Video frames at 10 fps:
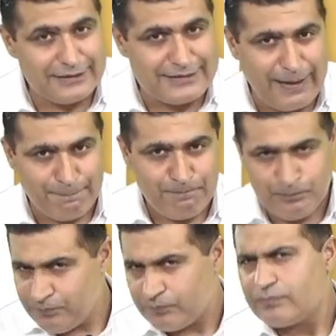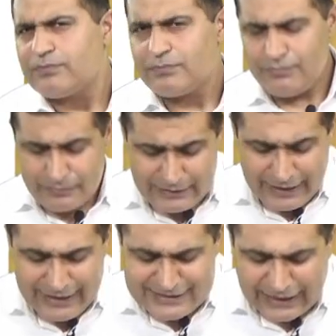exam.
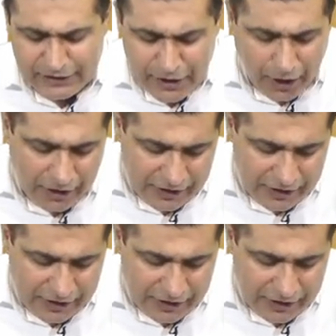Is that clear?